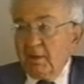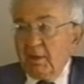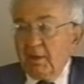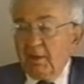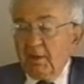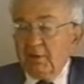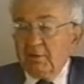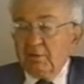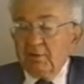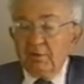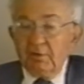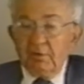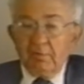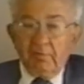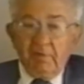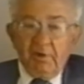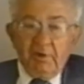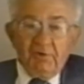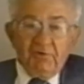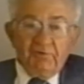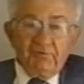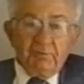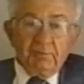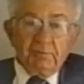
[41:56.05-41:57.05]
and an
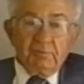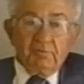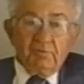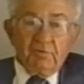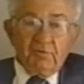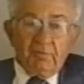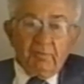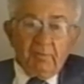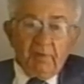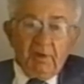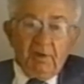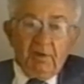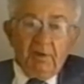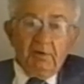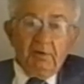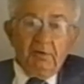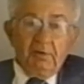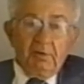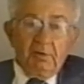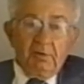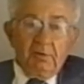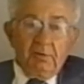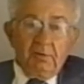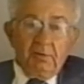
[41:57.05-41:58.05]
arrangement was made
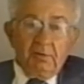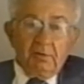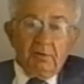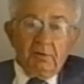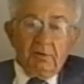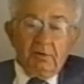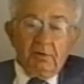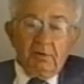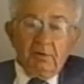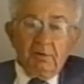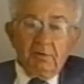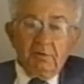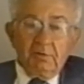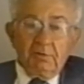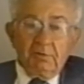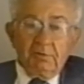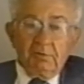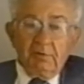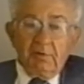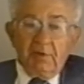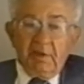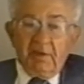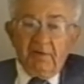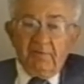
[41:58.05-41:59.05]
uh, to
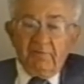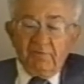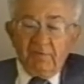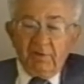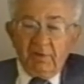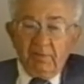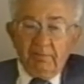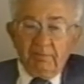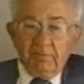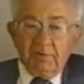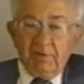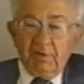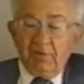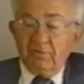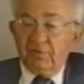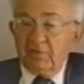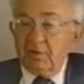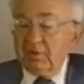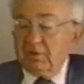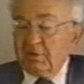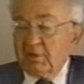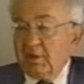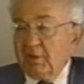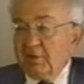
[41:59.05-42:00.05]
have them
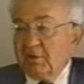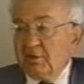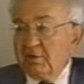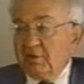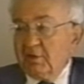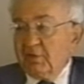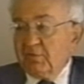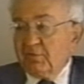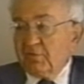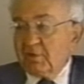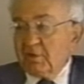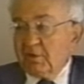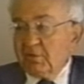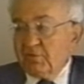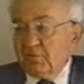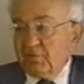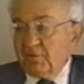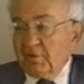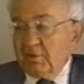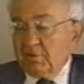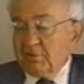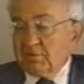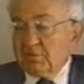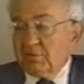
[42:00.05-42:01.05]
designated as
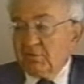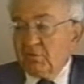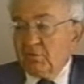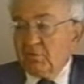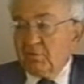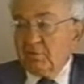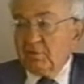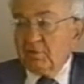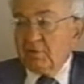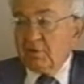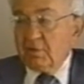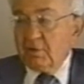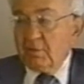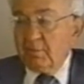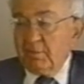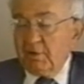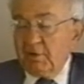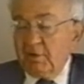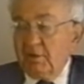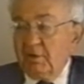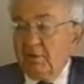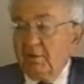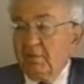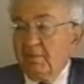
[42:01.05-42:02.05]
consultants to the
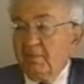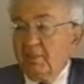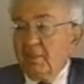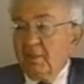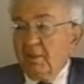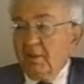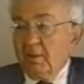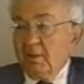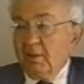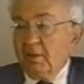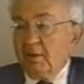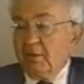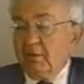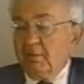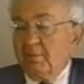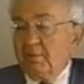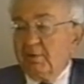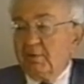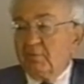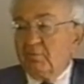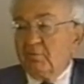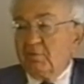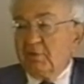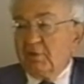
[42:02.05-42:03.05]
committee, uh,
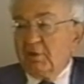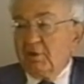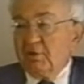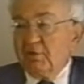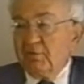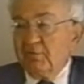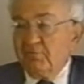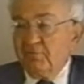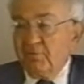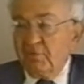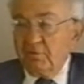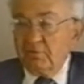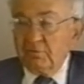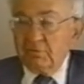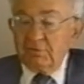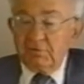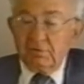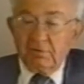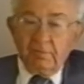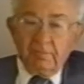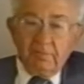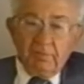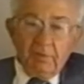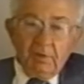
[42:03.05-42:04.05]
but without a vote.
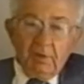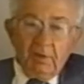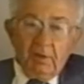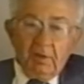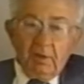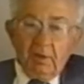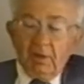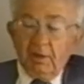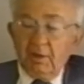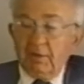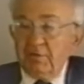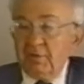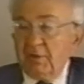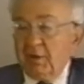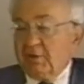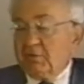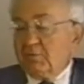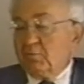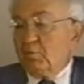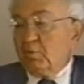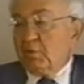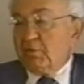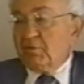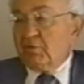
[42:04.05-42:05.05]
Uh,
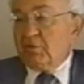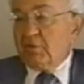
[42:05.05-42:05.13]
that was